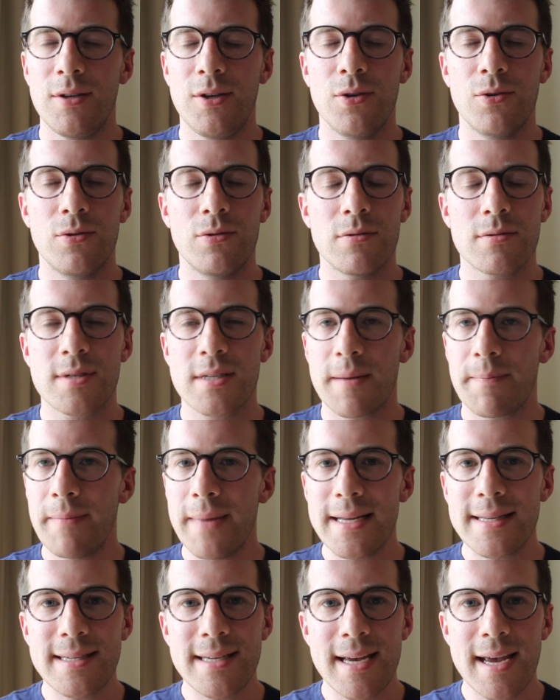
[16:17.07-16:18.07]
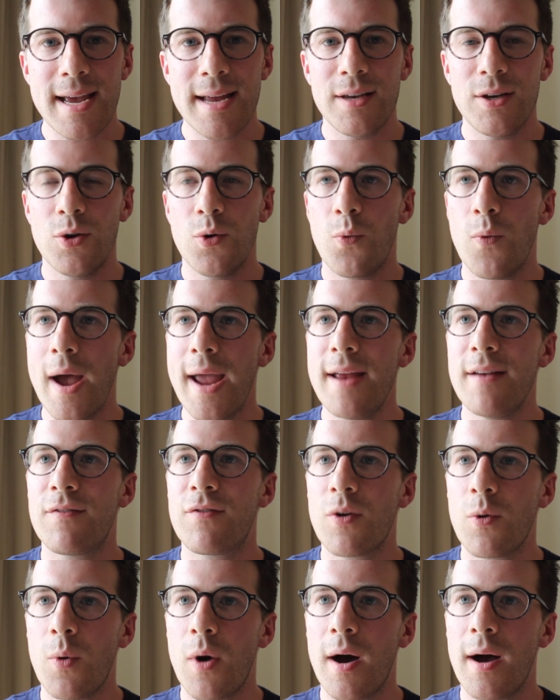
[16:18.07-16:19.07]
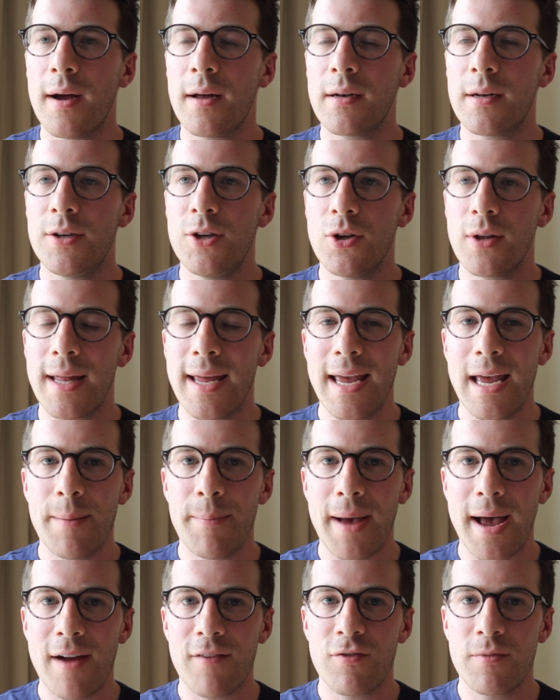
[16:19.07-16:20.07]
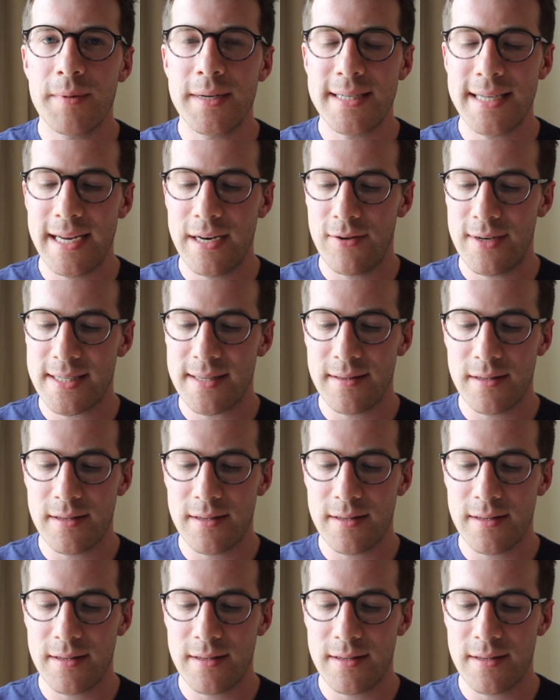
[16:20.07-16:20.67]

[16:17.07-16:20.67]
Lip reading: you'll submit it, you'll wait for a while and you'll hear back from the deaneries.